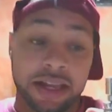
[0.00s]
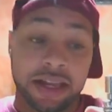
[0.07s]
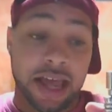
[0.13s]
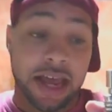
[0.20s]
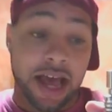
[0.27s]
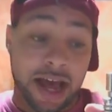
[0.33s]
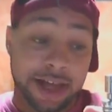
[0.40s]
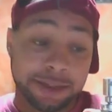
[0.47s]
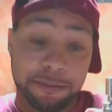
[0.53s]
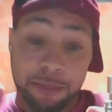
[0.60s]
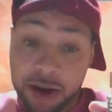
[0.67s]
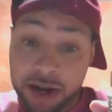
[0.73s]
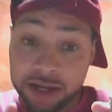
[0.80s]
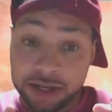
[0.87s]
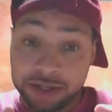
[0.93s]
like i
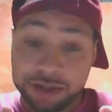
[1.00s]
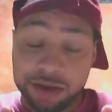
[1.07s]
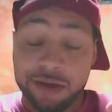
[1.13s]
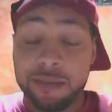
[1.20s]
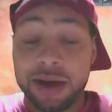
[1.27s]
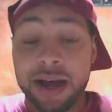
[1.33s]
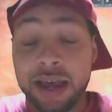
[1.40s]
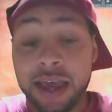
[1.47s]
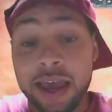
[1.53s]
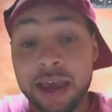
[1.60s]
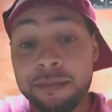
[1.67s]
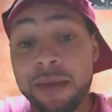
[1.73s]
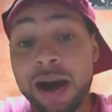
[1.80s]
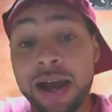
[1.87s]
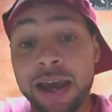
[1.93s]
sprayed this on my
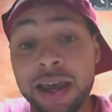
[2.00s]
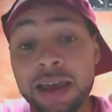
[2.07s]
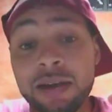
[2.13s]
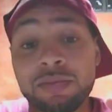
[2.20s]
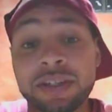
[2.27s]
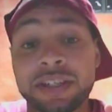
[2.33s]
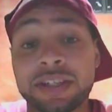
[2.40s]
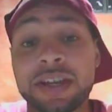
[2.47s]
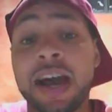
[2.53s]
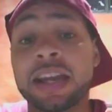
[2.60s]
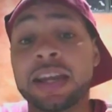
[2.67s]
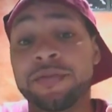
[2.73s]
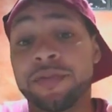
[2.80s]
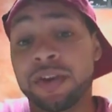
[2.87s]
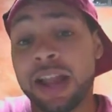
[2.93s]
hand my hand was
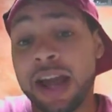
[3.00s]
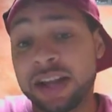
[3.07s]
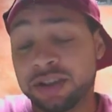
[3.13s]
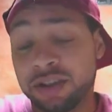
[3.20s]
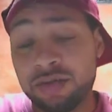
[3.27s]
shiny for like